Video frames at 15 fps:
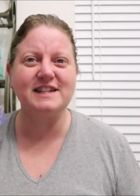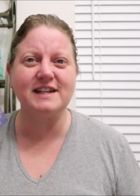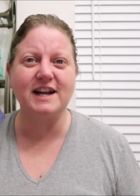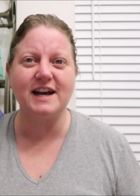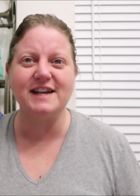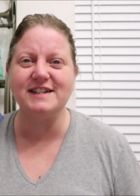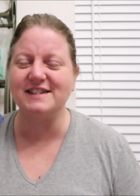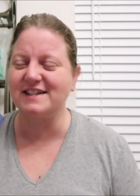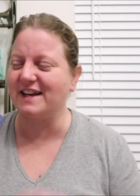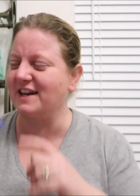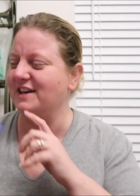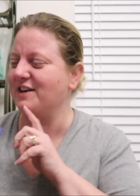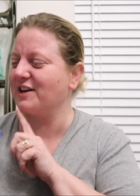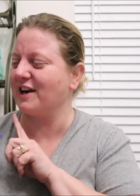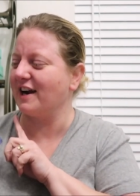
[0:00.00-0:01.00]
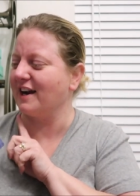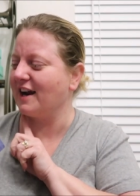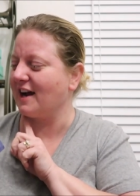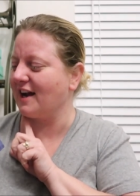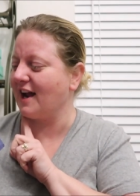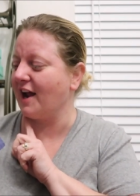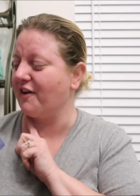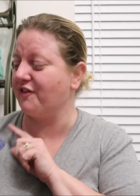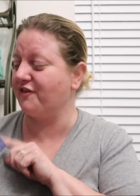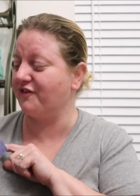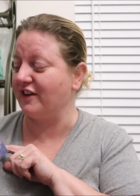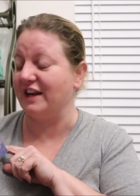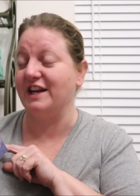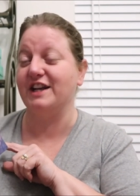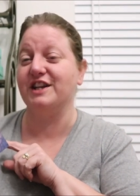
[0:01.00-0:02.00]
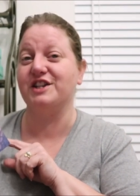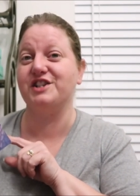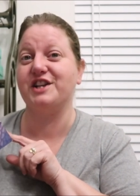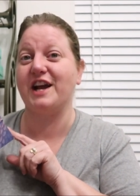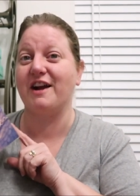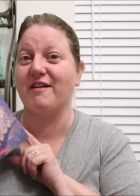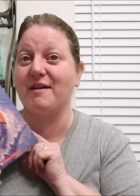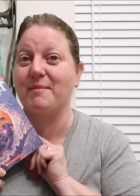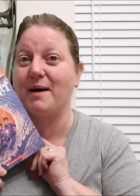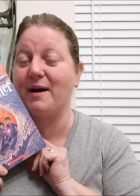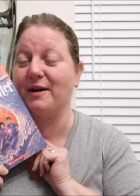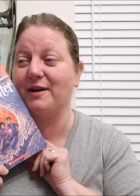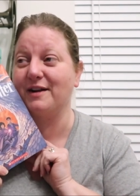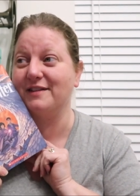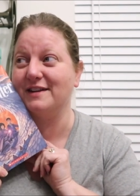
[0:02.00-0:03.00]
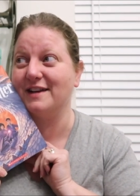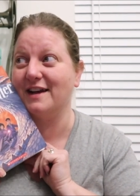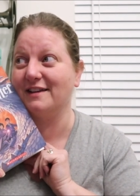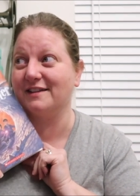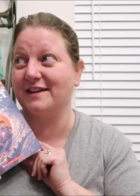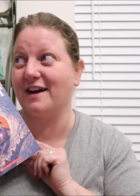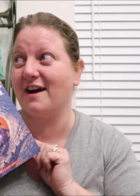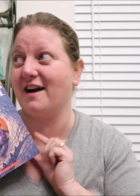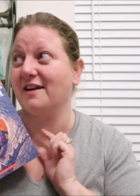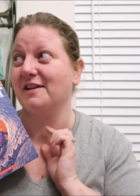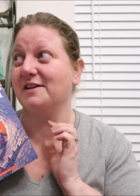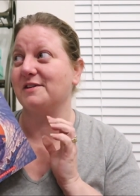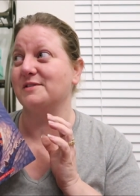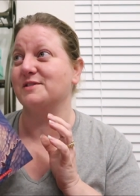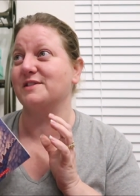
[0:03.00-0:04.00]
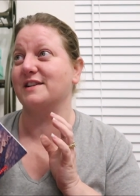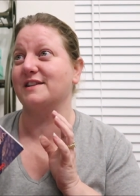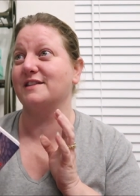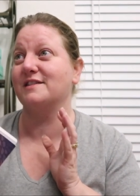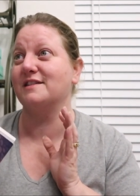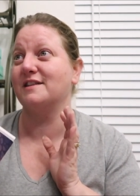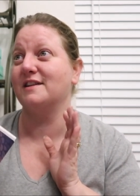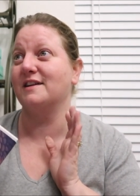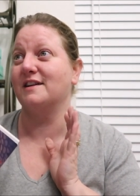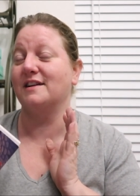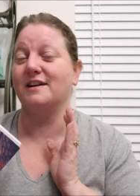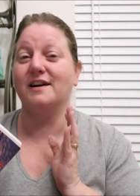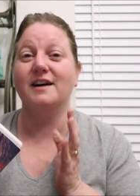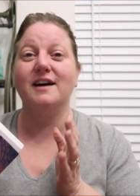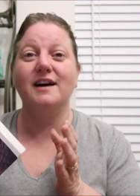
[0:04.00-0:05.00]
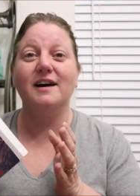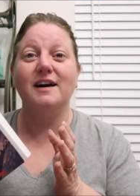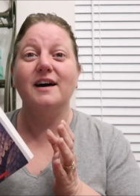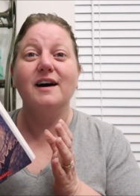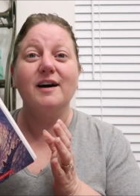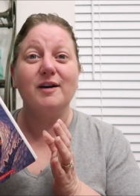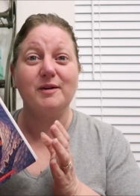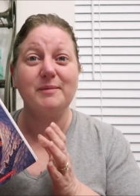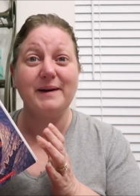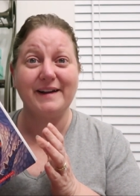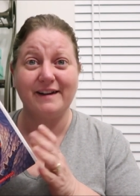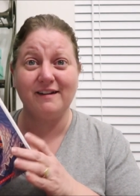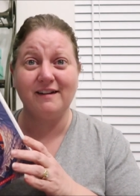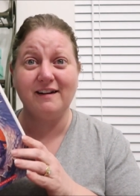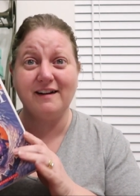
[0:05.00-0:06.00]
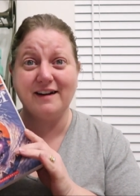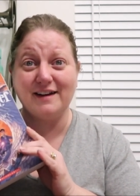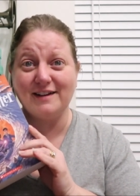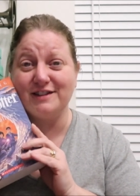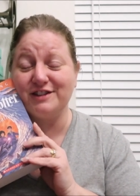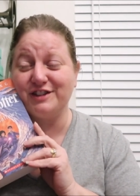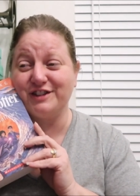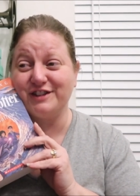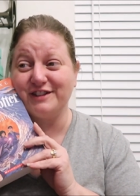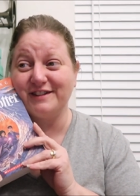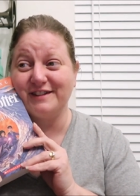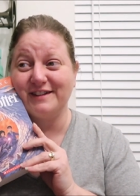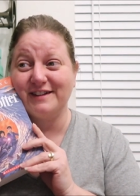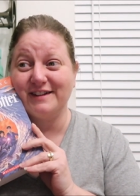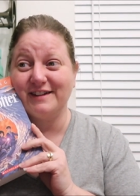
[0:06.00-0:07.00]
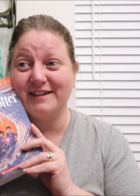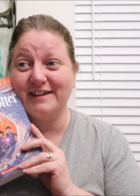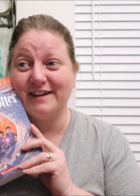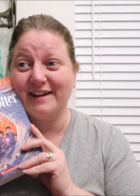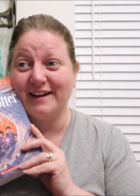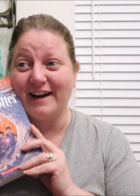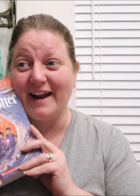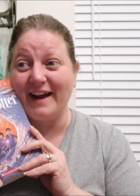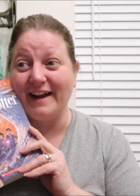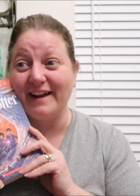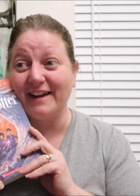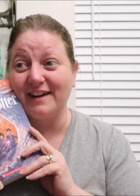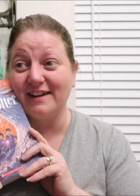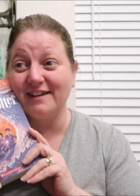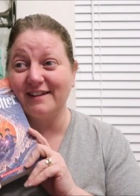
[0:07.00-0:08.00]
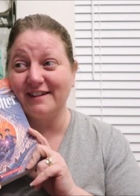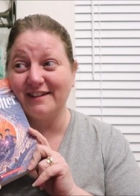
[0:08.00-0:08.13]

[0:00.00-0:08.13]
Tonight, Xander and I finished Harry Potter and the Deathly Hallows and oh my gosh, like